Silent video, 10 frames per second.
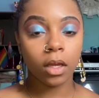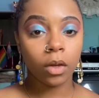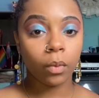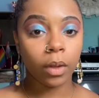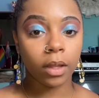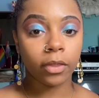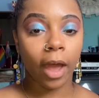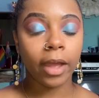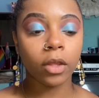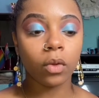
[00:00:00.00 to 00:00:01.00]
with,
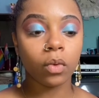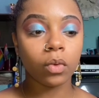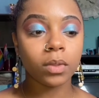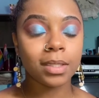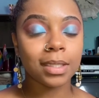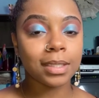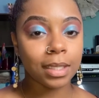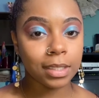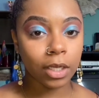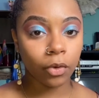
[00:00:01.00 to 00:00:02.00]
I use
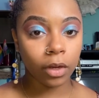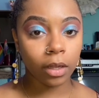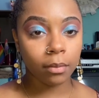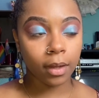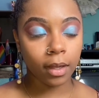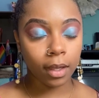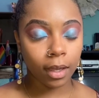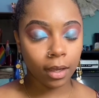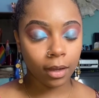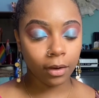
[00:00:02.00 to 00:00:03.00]
CC cream
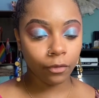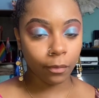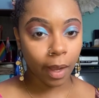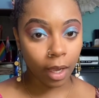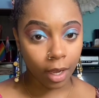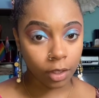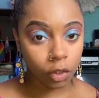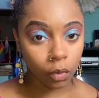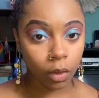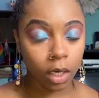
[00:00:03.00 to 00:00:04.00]
again for my
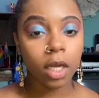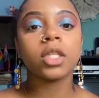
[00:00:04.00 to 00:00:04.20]
contour.